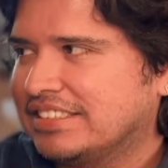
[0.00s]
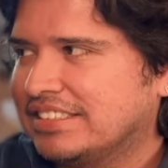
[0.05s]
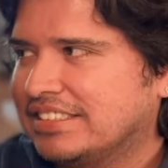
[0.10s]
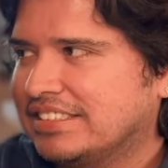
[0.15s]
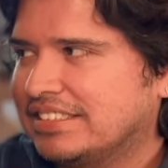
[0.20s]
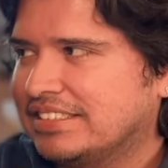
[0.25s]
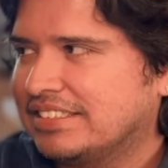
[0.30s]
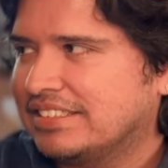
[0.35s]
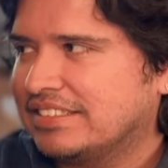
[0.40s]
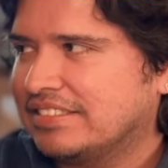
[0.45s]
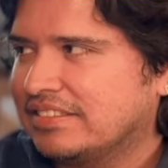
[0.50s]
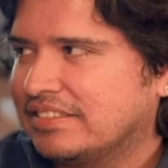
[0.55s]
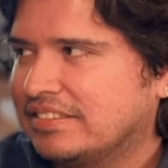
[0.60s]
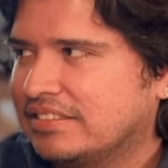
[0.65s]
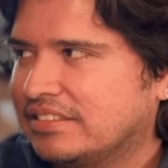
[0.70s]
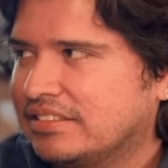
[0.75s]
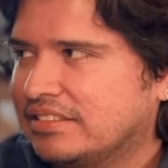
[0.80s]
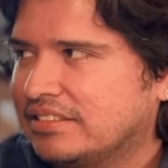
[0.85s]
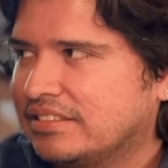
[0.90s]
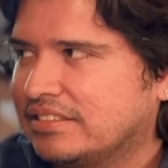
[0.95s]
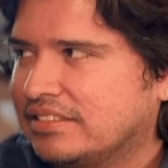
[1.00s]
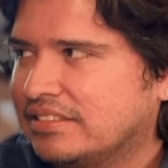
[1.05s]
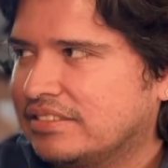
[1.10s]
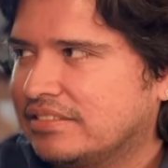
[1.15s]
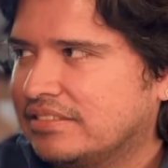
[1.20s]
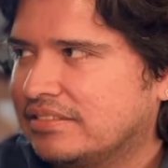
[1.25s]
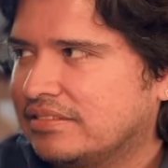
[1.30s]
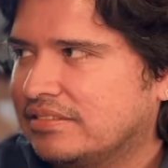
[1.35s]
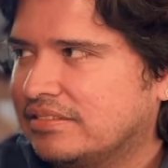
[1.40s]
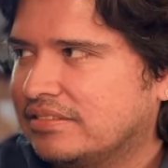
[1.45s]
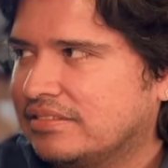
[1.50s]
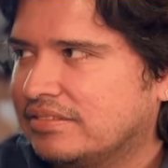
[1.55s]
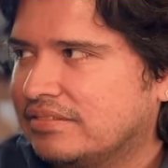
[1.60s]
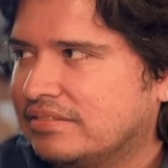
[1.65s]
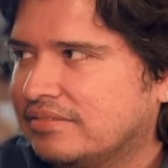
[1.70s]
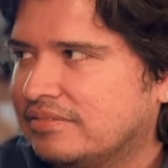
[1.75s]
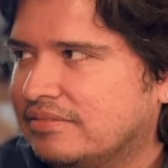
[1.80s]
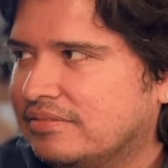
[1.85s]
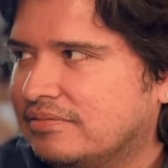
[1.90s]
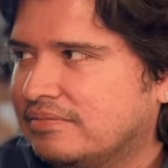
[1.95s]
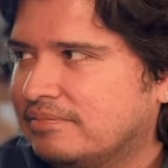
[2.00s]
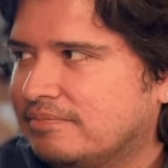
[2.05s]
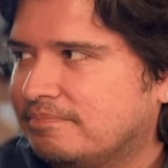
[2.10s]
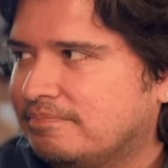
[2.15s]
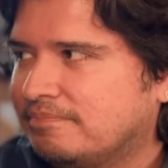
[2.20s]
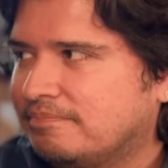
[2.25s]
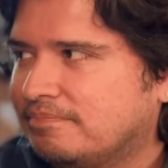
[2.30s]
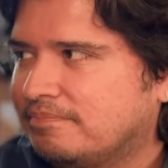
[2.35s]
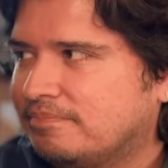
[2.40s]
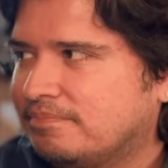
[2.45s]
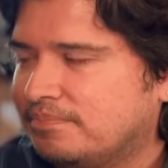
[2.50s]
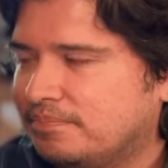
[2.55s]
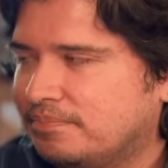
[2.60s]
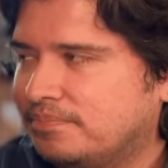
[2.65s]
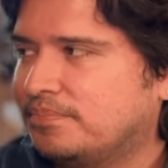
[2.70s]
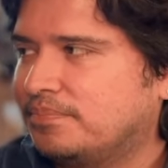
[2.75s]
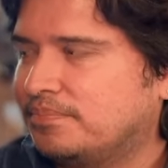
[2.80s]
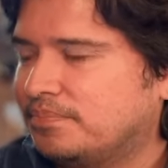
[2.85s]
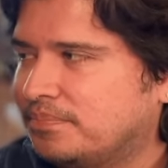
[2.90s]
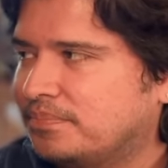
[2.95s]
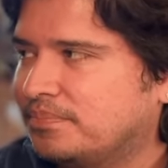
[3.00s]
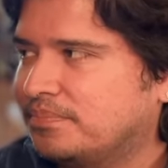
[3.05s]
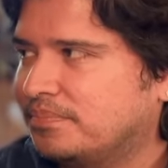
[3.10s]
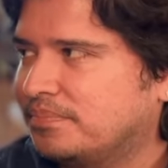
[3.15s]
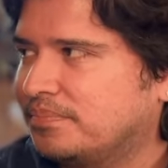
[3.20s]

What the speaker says: [no speech]